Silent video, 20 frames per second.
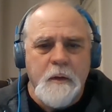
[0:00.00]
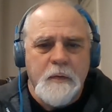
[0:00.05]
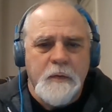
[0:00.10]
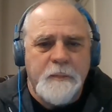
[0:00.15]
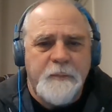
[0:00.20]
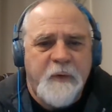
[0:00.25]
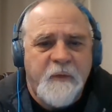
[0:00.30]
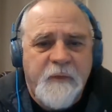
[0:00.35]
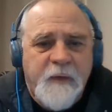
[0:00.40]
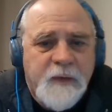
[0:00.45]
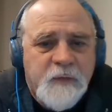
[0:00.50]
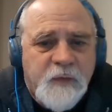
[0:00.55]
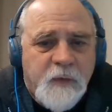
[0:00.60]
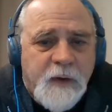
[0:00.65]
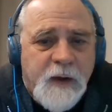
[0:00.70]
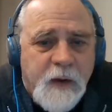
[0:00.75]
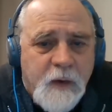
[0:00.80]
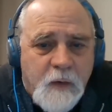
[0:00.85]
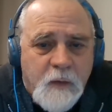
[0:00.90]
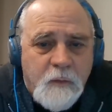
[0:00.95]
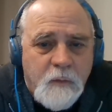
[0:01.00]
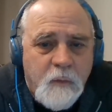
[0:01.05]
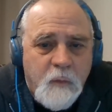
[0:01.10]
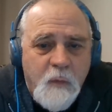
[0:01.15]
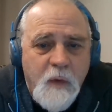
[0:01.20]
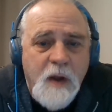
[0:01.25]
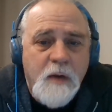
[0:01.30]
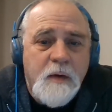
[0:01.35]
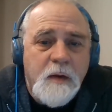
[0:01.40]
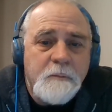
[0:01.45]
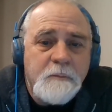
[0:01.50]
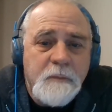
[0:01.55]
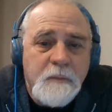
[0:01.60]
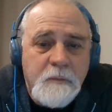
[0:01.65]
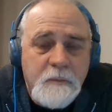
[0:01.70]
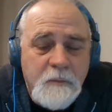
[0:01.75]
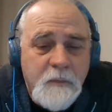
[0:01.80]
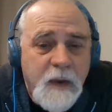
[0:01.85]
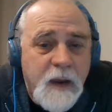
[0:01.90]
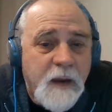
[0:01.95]
The professor here.
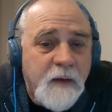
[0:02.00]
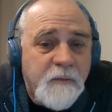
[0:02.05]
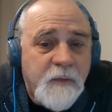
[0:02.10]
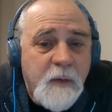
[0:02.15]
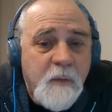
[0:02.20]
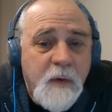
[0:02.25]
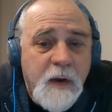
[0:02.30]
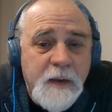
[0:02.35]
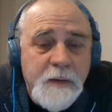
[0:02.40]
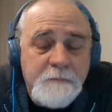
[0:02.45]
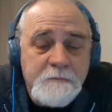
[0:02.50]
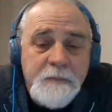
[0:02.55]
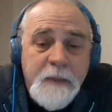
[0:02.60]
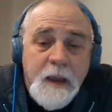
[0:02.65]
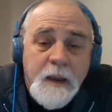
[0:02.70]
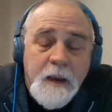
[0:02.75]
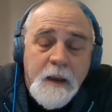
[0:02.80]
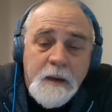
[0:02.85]
Welcome, everyone.